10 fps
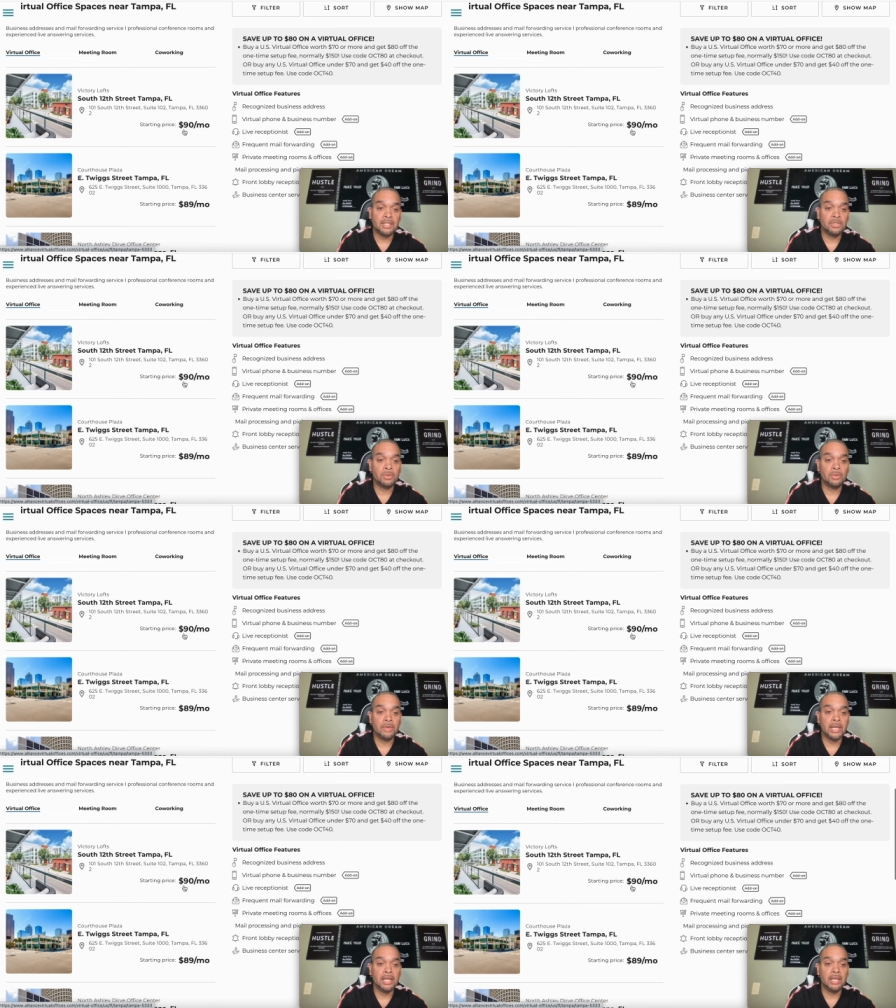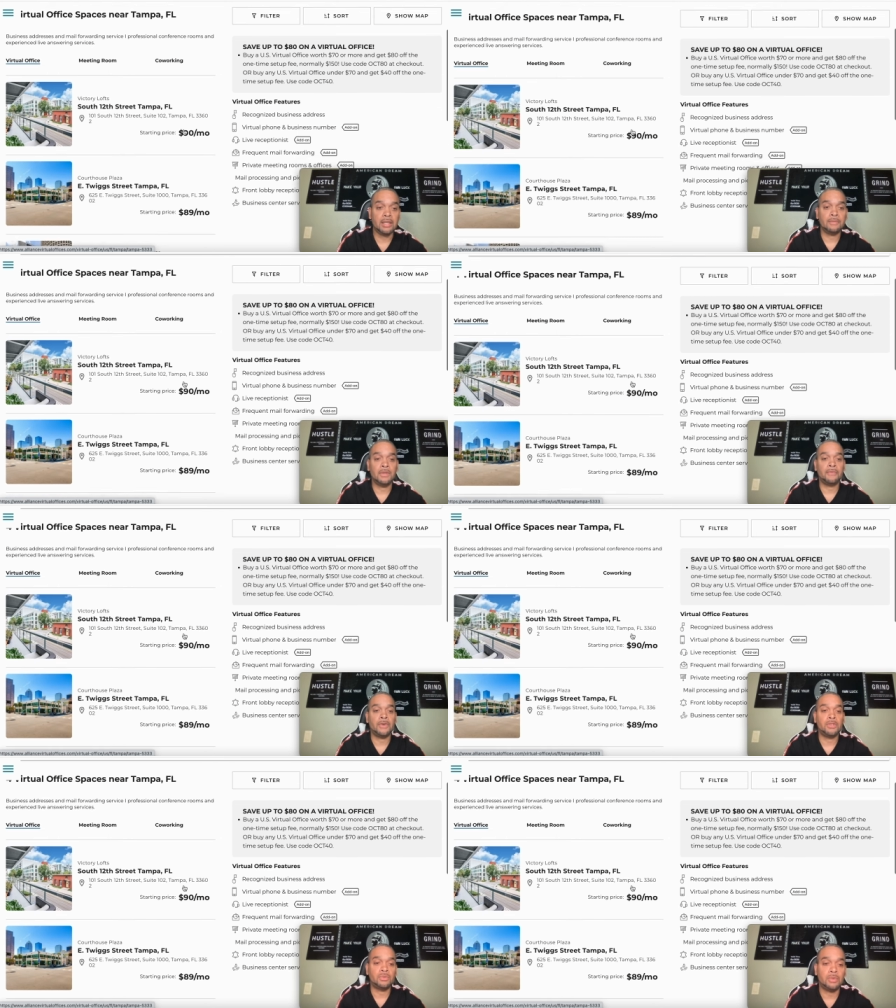this one right here, the
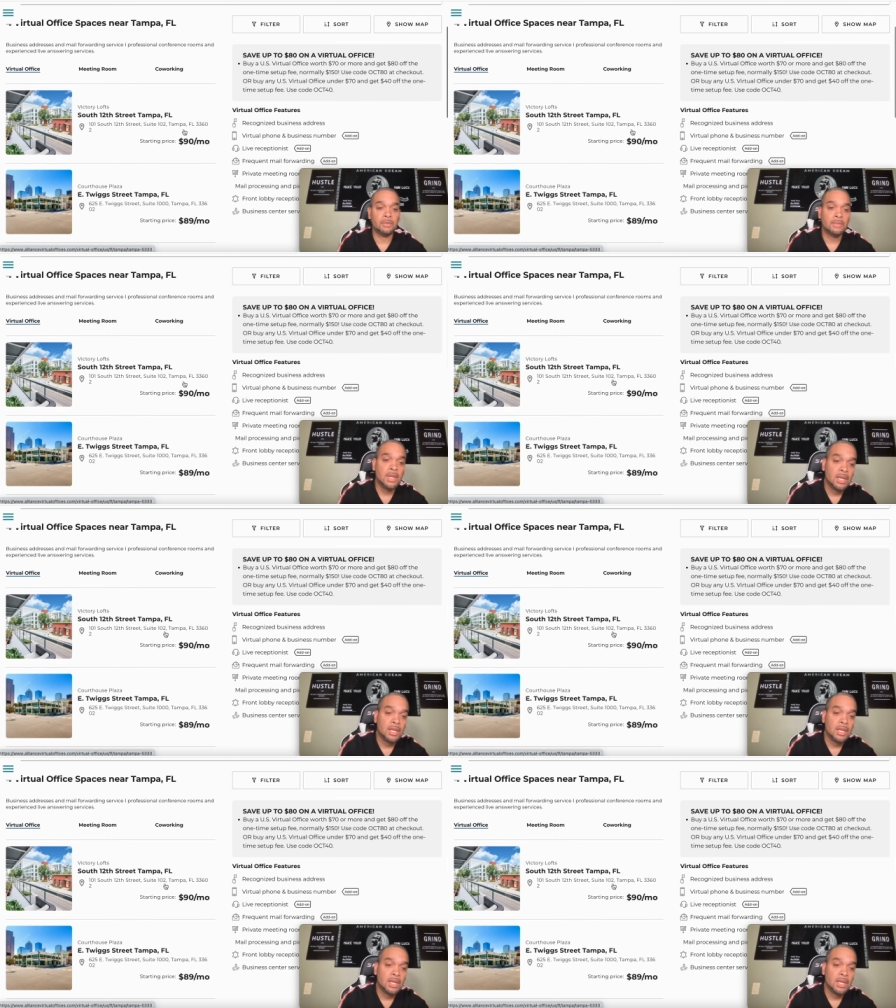first one,